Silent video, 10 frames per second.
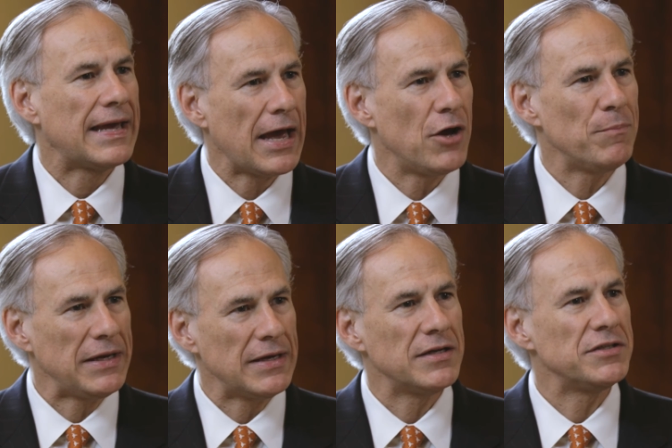count
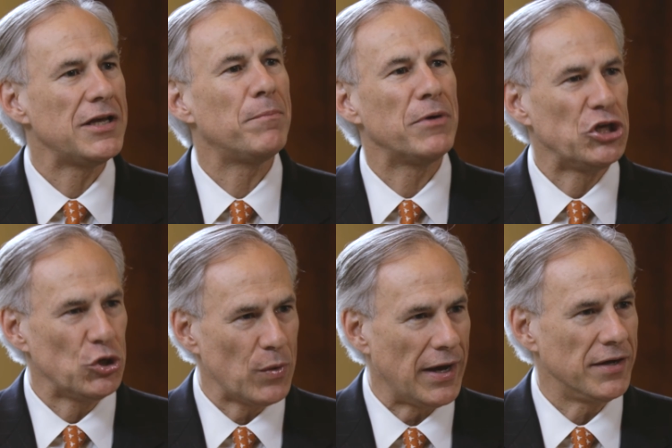me in as helping
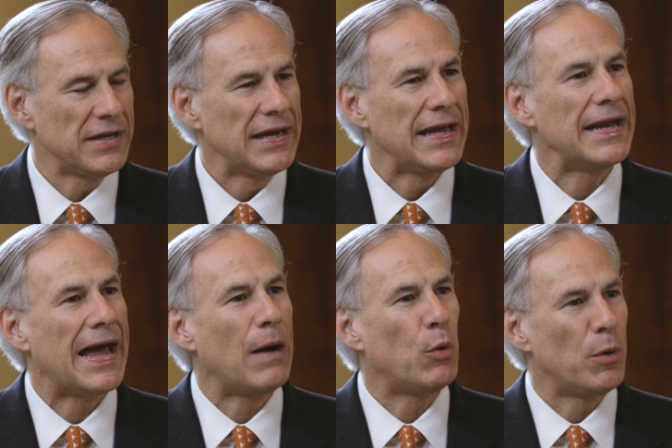you out. And
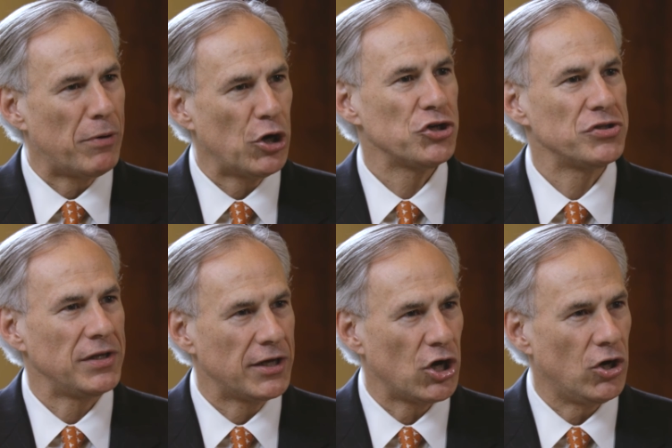I will
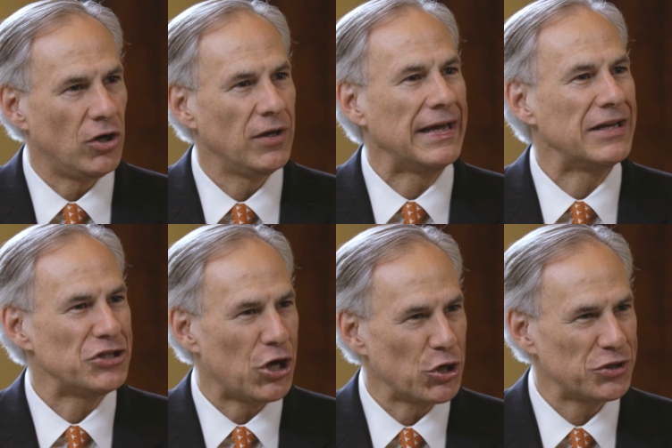personally call
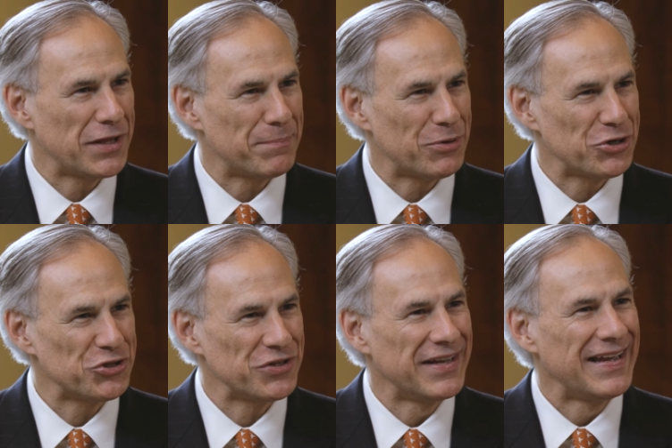and talk to that
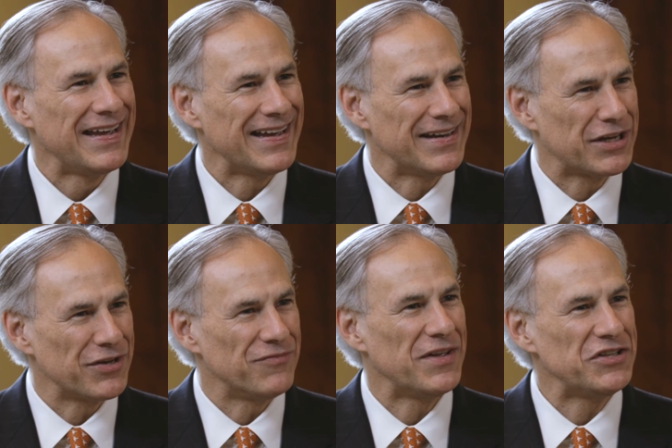person and
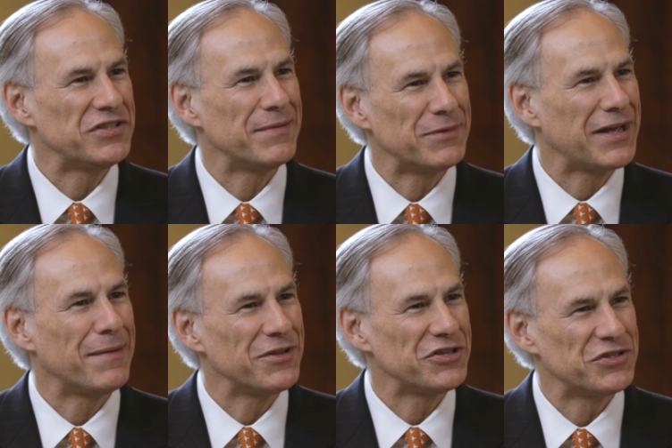convince them to
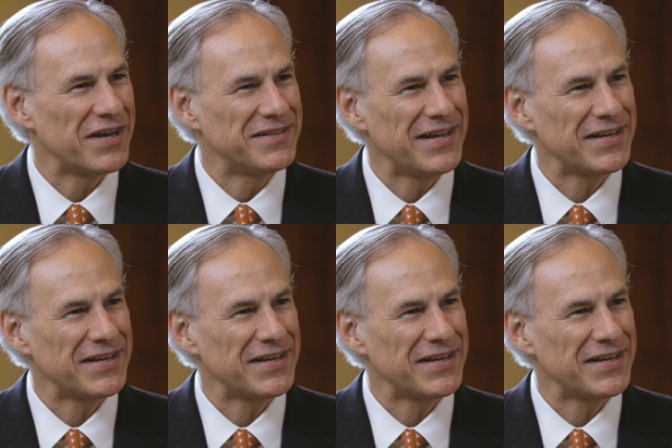come to the state of